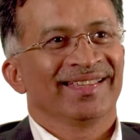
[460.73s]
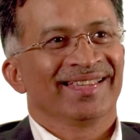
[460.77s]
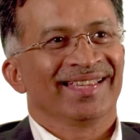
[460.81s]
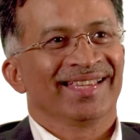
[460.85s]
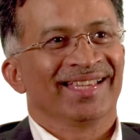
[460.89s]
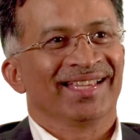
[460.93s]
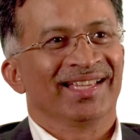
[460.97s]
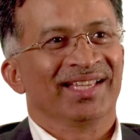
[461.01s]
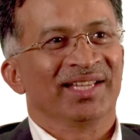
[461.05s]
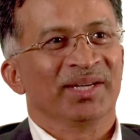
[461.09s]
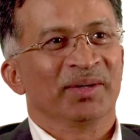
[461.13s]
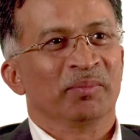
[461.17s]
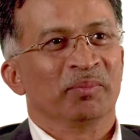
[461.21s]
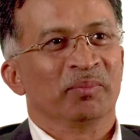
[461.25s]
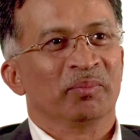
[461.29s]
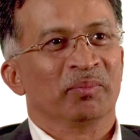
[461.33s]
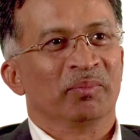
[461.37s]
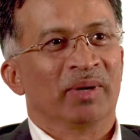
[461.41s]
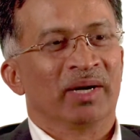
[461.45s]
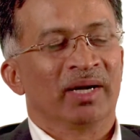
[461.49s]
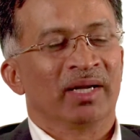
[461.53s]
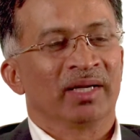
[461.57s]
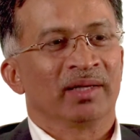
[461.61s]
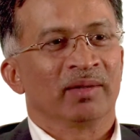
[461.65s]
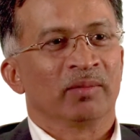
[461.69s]

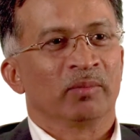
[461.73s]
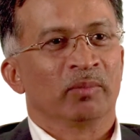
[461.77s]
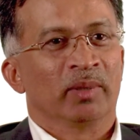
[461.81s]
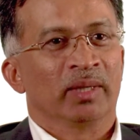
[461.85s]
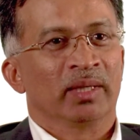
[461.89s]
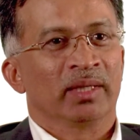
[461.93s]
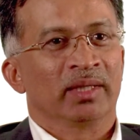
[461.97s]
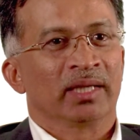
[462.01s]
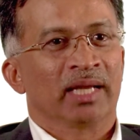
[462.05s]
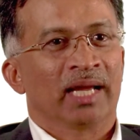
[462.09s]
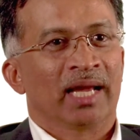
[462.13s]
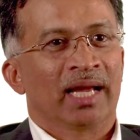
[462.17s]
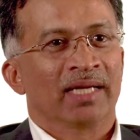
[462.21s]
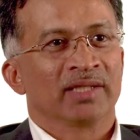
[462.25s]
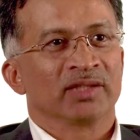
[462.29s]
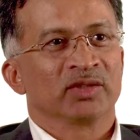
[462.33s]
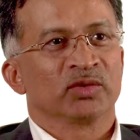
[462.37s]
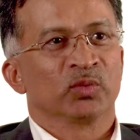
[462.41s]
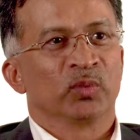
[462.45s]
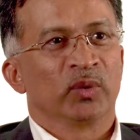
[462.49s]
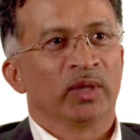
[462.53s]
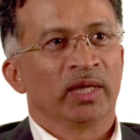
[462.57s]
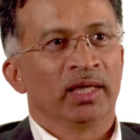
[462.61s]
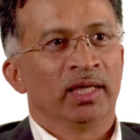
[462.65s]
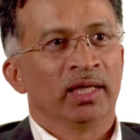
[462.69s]
but, but
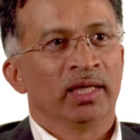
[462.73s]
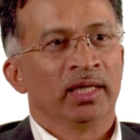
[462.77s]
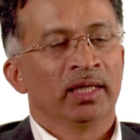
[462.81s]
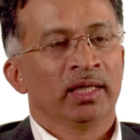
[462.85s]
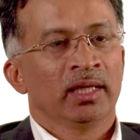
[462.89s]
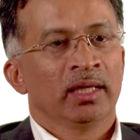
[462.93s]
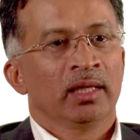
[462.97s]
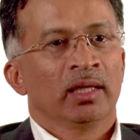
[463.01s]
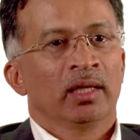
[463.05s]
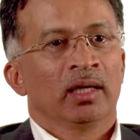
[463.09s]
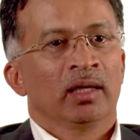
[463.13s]
as we